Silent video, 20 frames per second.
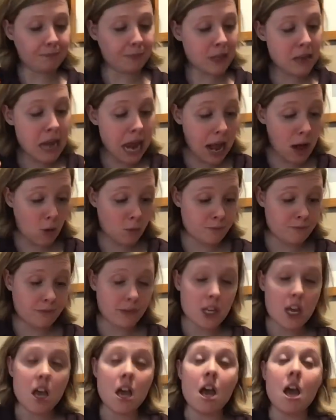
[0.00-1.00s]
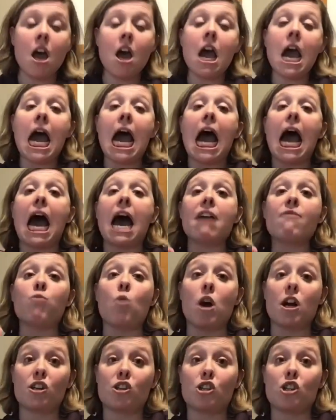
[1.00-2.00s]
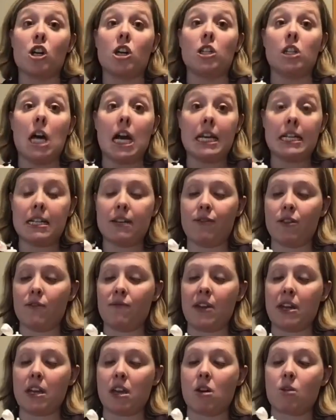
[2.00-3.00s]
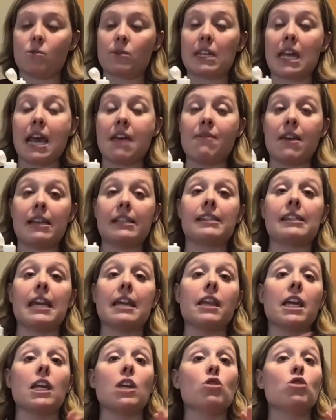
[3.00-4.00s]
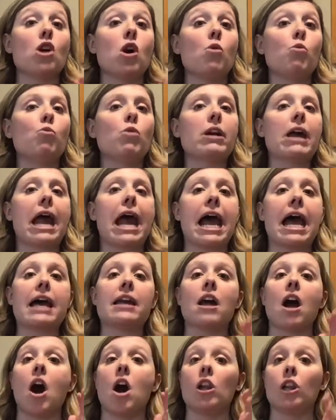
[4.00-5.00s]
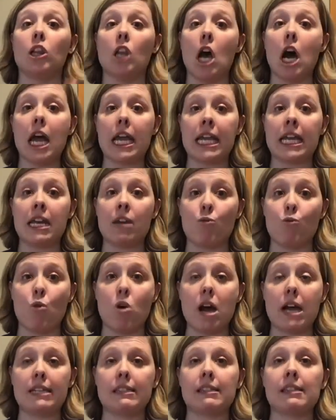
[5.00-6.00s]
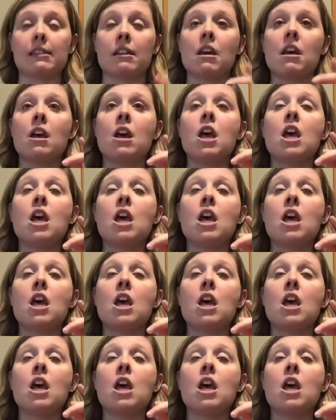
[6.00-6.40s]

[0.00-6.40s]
Now, I've watched a lot of different videos and they say that you don't want to add a lot in at once.